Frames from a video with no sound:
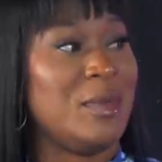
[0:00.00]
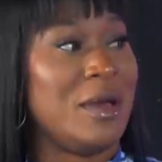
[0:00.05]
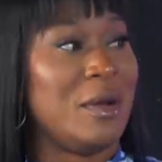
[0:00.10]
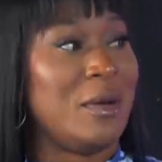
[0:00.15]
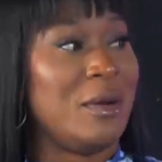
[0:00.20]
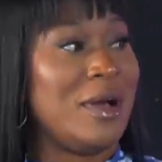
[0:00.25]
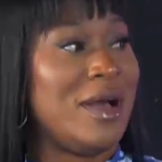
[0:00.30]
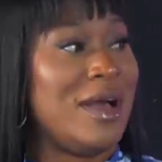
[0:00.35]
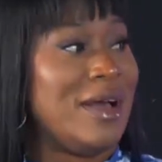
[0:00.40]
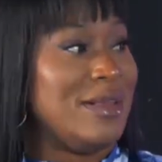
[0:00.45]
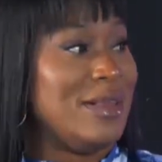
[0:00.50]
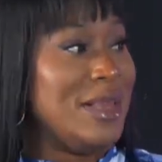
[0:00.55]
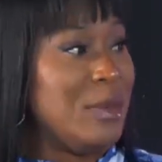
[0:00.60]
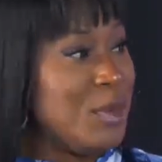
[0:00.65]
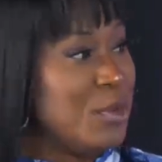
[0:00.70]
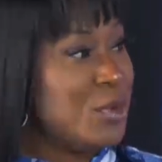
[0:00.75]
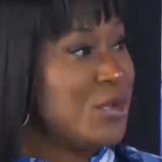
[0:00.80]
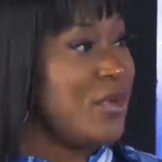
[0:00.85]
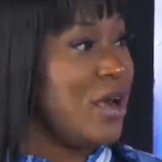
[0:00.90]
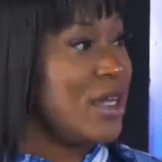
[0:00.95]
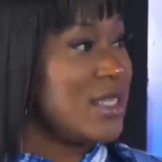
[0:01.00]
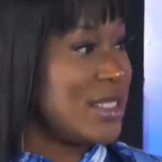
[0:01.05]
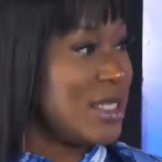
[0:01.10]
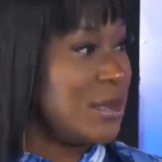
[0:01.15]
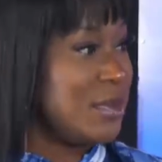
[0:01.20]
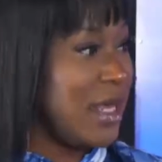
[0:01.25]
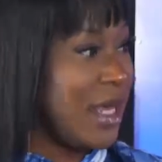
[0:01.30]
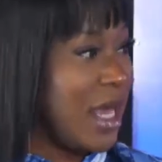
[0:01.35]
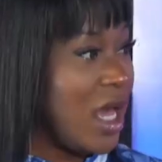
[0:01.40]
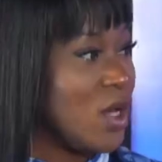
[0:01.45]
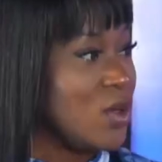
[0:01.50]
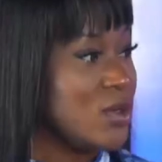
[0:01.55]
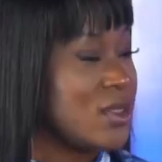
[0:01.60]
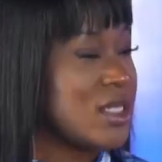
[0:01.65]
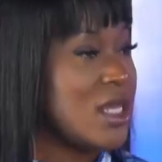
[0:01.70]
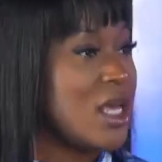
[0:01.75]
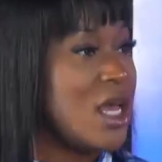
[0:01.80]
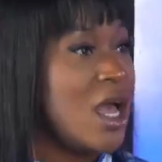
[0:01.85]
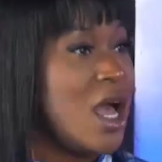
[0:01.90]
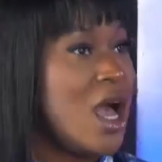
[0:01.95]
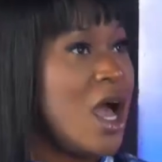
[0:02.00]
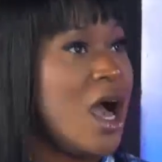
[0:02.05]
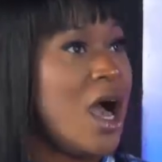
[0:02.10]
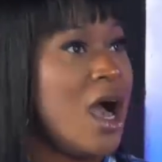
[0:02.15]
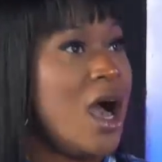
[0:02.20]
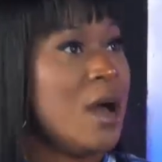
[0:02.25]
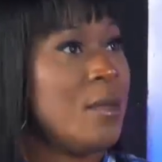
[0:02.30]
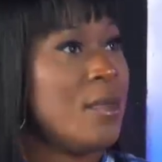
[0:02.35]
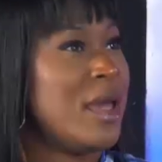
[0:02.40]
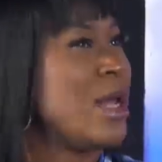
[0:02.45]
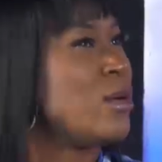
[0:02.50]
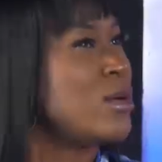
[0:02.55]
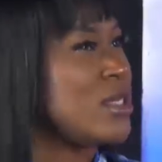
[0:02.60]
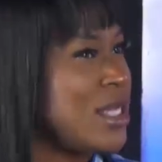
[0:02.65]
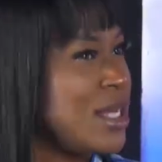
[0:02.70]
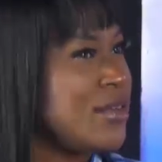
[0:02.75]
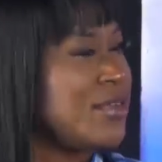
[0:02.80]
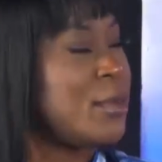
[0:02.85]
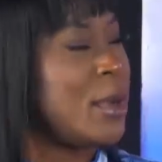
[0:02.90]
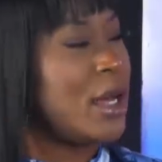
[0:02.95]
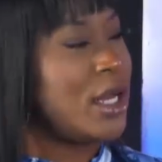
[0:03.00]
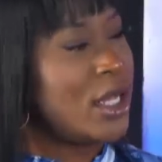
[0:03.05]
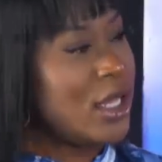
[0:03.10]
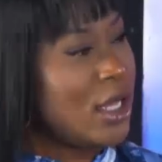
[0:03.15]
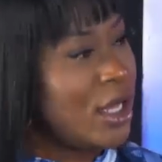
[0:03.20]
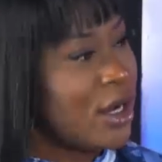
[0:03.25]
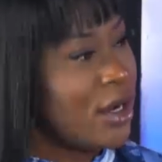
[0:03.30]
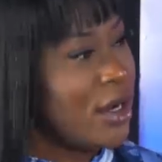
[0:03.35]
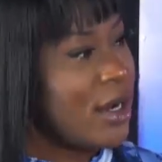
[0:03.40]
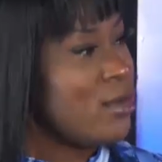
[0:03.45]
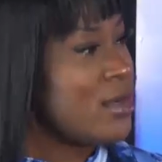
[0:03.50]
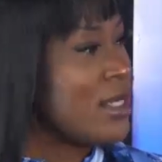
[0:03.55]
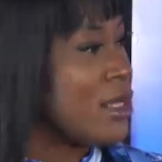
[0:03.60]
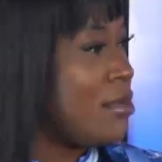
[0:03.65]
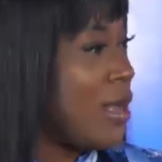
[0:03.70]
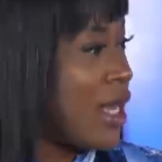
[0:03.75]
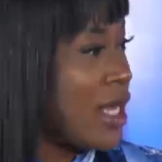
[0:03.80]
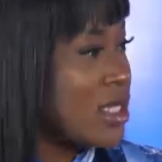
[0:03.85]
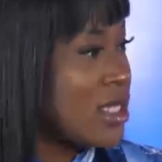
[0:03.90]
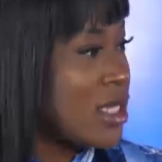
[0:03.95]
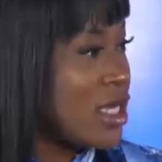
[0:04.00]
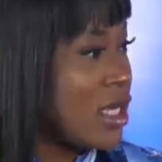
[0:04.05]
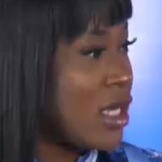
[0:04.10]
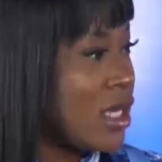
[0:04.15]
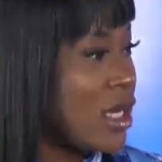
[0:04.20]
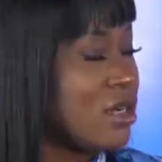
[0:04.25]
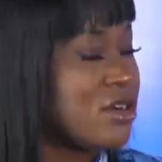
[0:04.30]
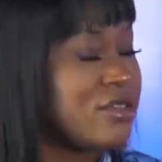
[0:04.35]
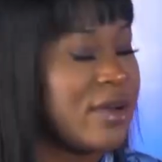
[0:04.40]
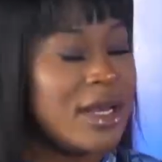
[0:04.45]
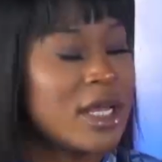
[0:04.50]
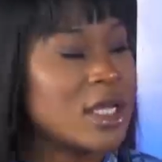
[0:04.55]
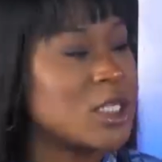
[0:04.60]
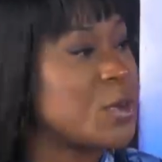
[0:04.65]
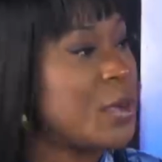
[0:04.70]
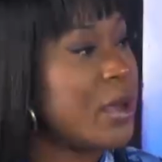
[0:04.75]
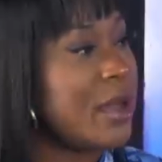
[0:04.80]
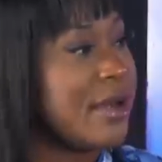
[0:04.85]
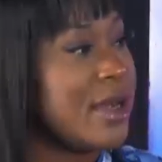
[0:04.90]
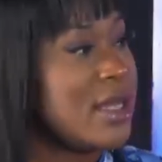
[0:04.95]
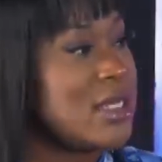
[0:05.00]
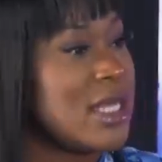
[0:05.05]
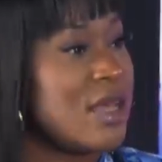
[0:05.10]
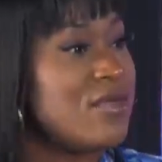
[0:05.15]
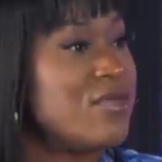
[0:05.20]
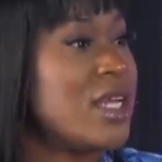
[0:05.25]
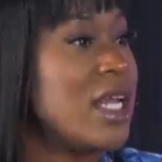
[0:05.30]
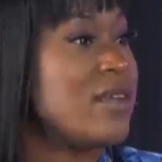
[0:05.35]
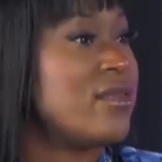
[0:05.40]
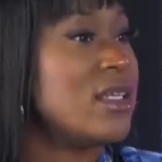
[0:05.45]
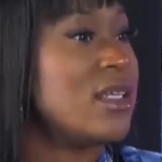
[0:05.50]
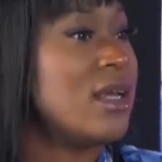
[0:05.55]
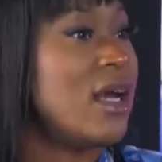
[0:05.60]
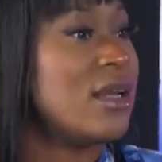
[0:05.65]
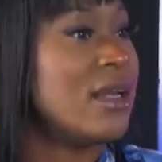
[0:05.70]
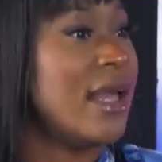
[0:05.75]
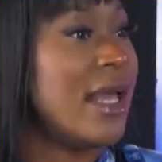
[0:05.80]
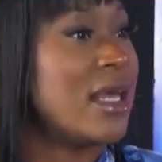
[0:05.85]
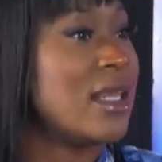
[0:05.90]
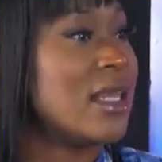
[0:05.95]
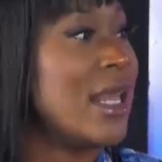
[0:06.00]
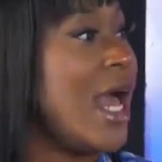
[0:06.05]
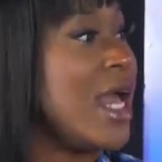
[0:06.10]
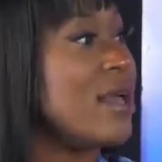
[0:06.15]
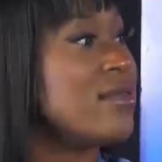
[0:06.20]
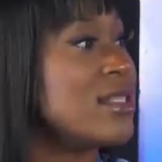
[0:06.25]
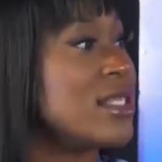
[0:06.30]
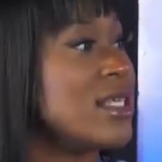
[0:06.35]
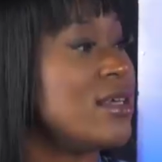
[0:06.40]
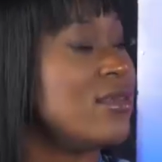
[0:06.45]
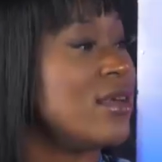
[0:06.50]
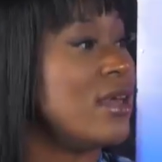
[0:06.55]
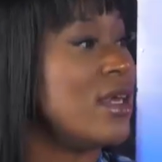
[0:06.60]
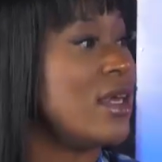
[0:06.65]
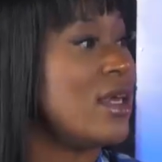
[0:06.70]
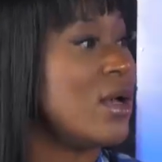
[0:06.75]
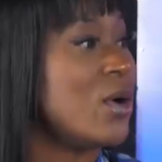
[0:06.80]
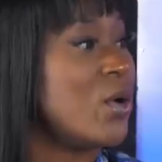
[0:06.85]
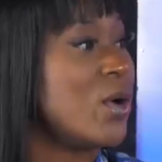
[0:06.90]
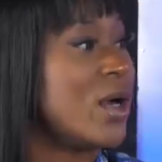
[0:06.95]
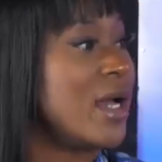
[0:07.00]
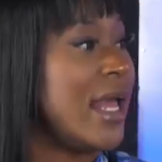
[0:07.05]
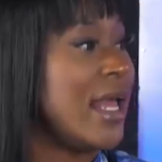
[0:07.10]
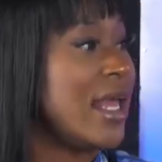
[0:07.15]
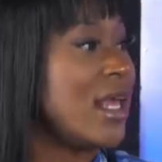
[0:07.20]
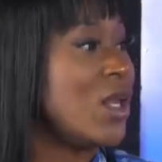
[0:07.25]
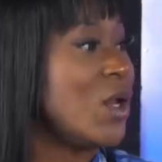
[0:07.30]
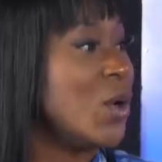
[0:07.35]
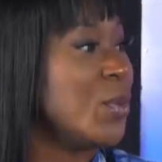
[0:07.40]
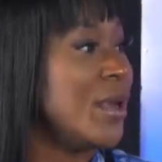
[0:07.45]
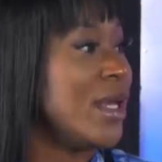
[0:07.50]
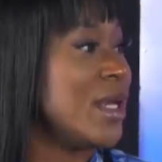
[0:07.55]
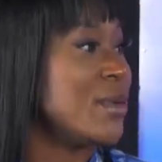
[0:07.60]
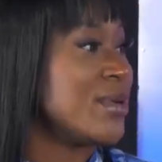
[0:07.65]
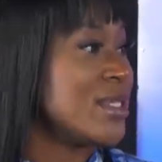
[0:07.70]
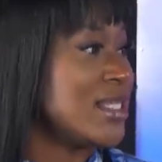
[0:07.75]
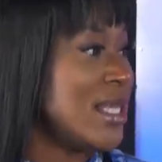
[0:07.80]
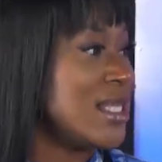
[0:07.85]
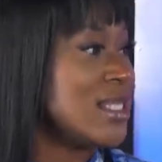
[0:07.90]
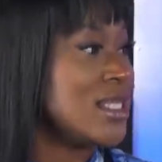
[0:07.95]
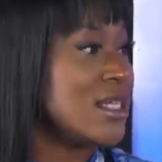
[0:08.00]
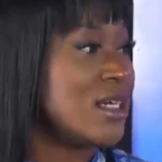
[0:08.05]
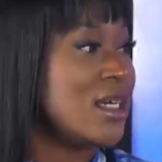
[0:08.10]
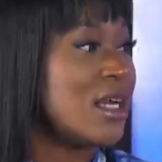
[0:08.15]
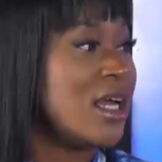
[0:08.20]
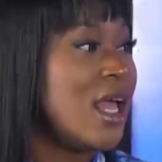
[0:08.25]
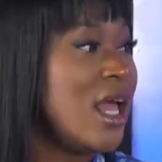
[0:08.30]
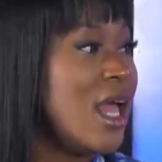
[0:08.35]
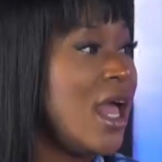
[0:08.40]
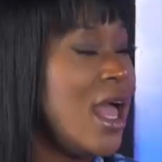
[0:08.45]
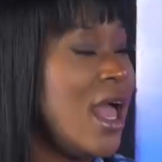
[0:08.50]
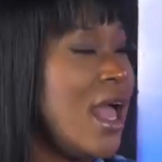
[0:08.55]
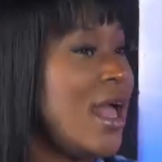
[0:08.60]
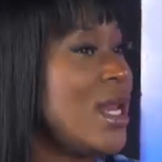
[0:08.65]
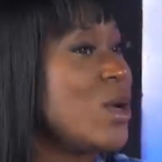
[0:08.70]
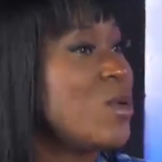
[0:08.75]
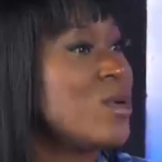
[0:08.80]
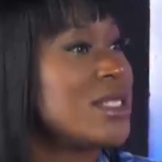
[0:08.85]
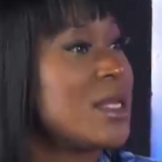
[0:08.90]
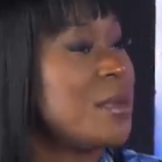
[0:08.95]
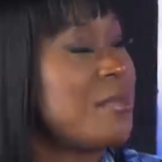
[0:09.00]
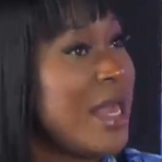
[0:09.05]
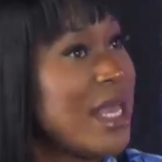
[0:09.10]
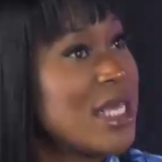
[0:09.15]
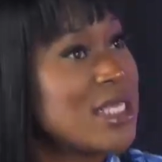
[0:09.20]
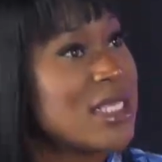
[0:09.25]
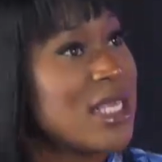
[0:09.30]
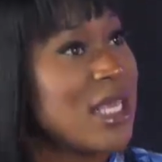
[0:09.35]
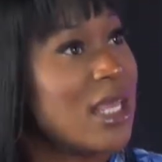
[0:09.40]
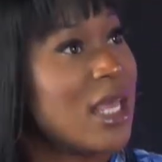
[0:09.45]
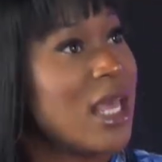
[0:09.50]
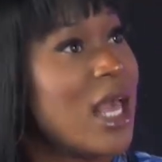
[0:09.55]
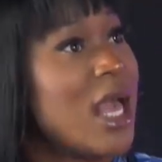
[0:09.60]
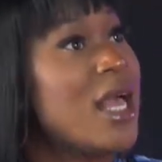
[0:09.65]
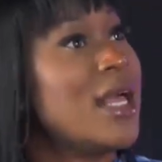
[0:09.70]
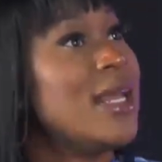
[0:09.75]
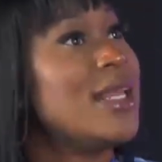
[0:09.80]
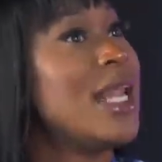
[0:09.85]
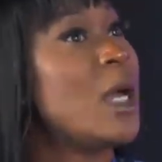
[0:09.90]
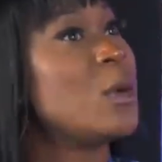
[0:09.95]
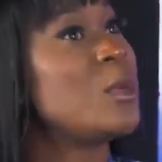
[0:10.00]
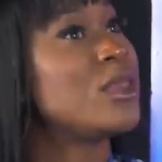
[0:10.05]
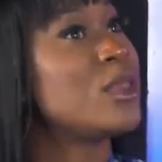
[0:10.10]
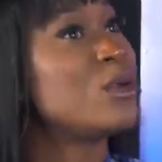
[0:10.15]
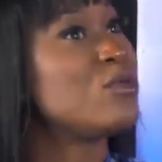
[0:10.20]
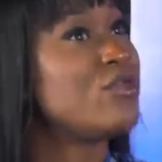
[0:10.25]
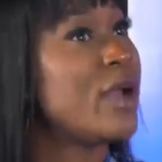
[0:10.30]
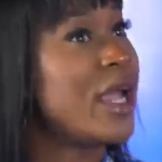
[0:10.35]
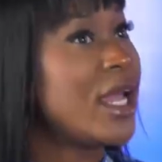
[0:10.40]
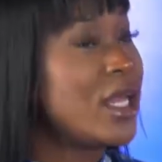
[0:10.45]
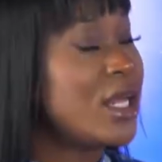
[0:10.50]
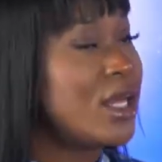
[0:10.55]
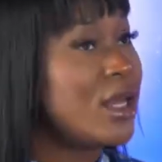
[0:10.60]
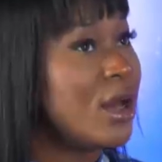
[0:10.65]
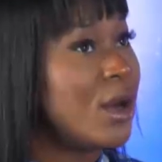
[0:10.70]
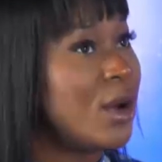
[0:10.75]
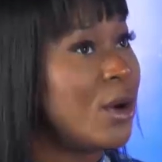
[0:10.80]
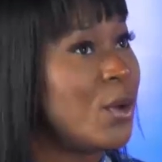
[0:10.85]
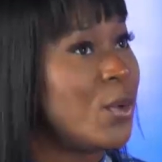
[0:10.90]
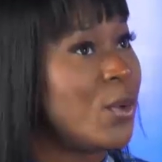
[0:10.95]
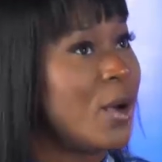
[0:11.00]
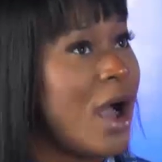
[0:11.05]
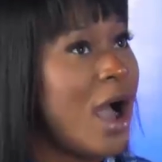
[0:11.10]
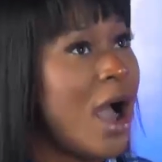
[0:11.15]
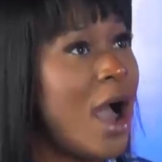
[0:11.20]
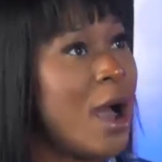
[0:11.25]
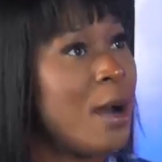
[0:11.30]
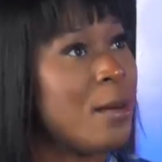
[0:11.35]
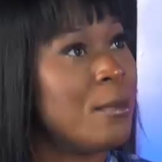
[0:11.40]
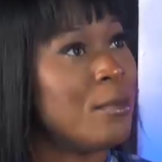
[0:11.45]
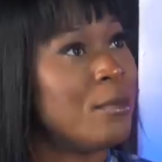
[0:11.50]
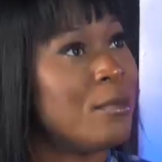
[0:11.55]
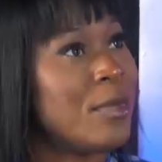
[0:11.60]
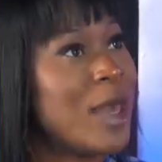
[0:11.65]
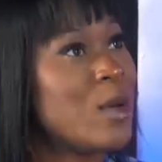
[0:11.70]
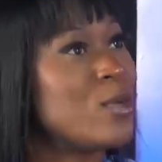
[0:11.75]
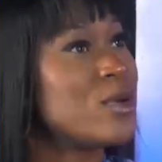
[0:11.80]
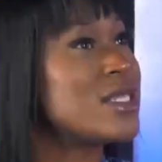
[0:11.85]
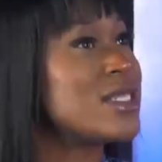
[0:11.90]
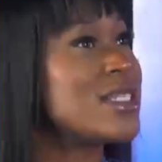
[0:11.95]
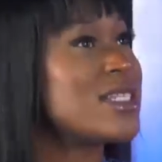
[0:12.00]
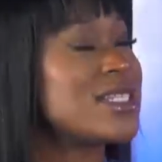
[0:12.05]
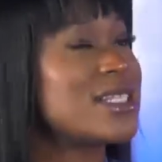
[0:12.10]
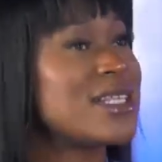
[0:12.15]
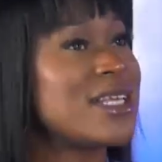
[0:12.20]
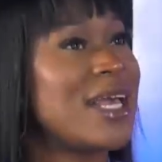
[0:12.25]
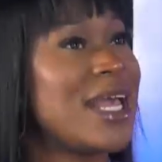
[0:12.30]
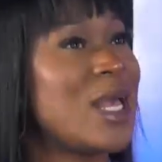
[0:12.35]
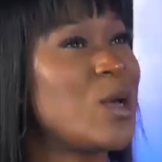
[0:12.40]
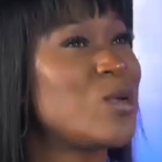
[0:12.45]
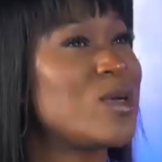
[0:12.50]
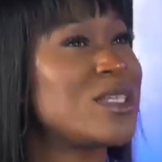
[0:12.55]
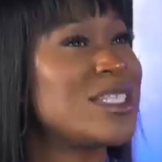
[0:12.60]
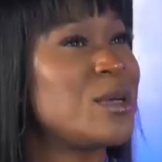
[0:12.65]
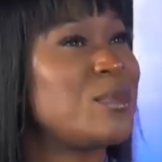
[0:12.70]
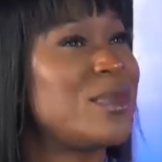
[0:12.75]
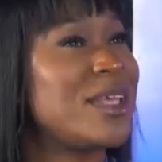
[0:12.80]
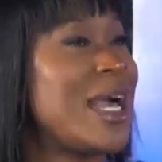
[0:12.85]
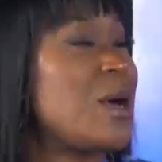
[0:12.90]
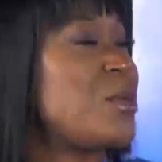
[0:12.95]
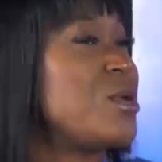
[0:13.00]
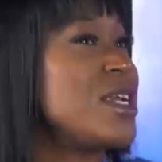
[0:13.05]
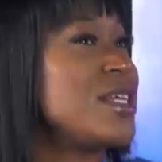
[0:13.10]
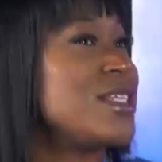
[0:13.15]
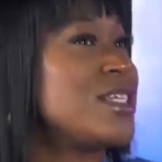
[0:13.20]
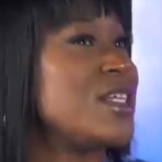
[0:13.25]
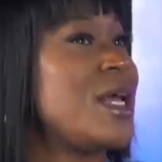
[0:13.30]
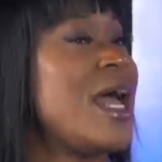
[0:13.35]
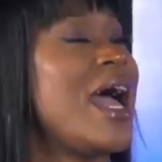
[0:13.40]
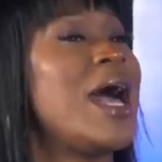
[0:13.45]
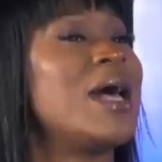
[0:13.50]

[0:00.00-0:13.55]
let, me move. let me move on to something else. Okay. Um, and I was there for about a year. It was mm-hmm. amazing, mm-hmm. a great experience. Mm-hmm. I've never done like live TV or like, you know, being a presenter. Yeah. And it was amazing. Now with the radio, um, it was it was something I wanted to